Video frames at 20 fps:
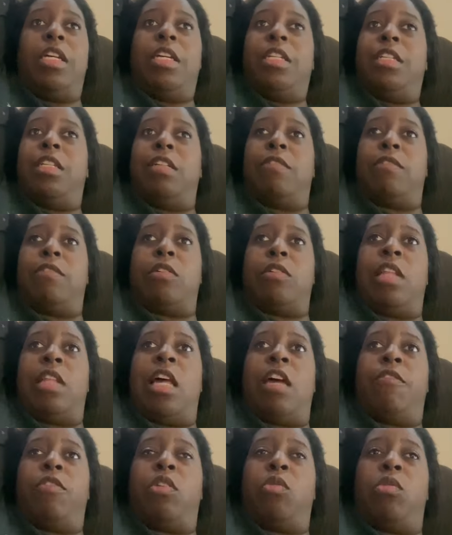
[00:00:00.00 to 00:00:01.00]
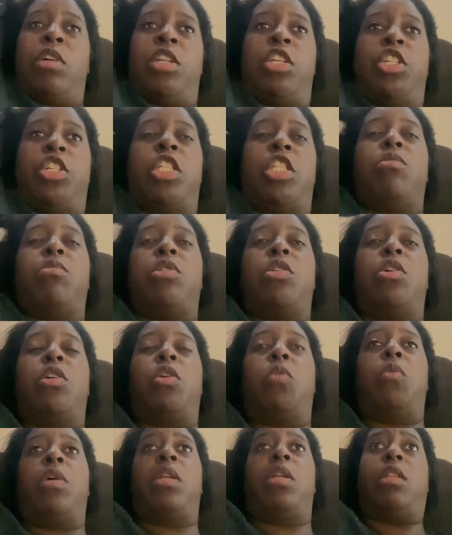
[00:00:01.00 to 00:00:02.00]
live her life the way that she was
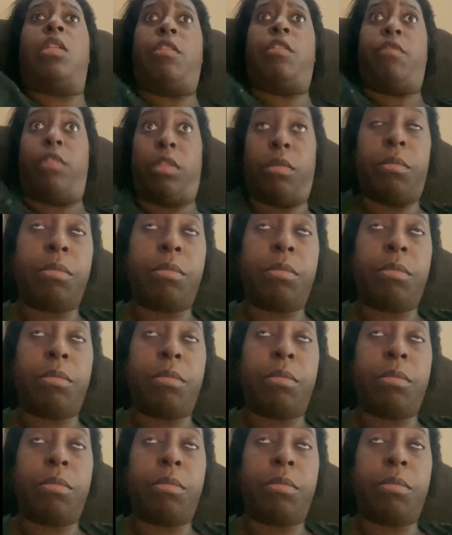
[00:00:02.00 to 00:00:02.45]
gonna want to live it.